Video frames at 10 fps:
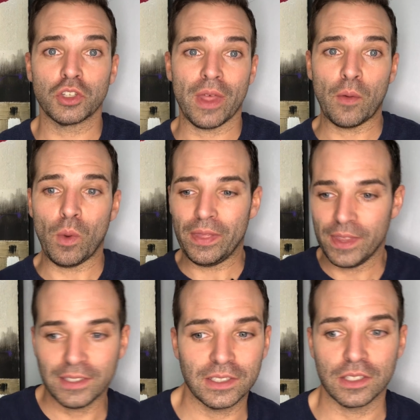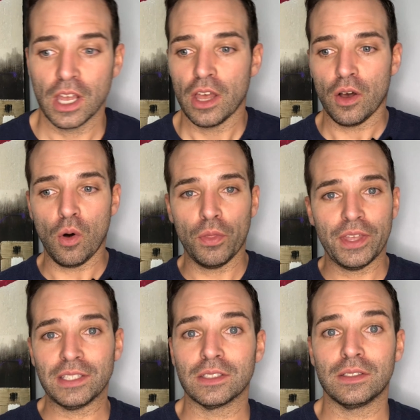that when the whole
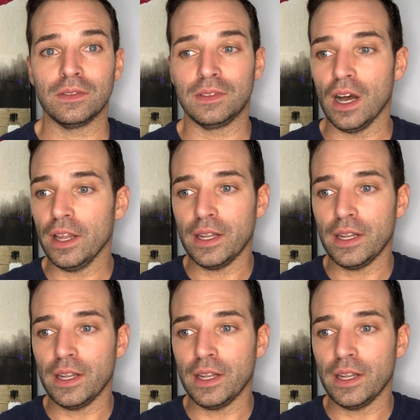thing's done